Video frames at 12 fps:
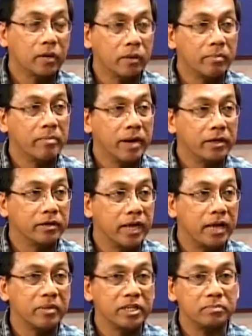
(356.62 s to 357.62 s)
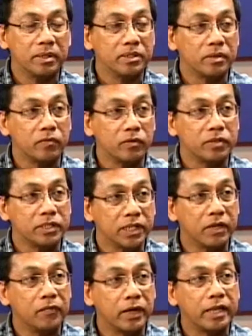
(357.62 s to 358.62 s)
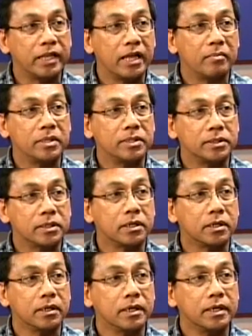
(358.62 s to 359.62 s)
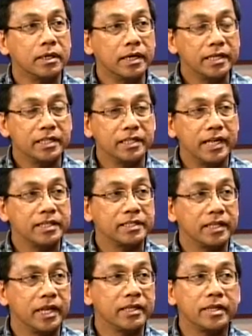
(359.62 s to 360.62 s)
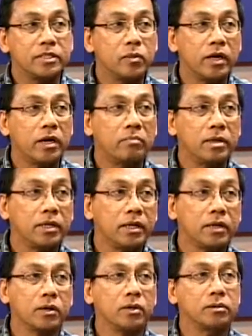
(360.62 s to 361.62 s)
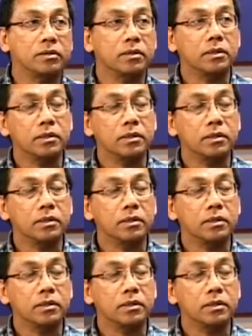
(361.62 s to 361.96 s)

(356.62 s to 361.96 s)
there will be minor damage, but for significant damage to occur, it's intensity 8. That's why our building code